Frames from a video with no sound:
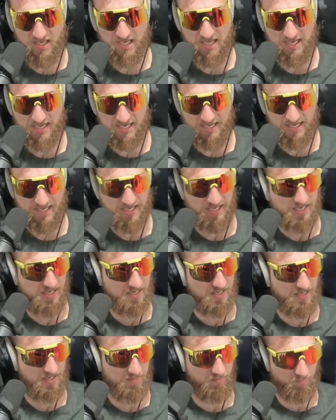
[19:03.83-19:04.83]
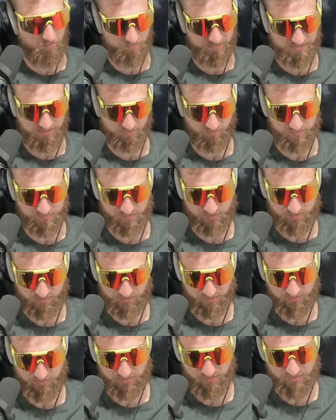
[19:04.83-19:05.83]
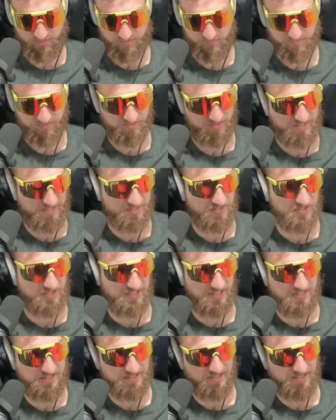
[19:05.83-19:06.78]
And what we can also do is we don't actually need to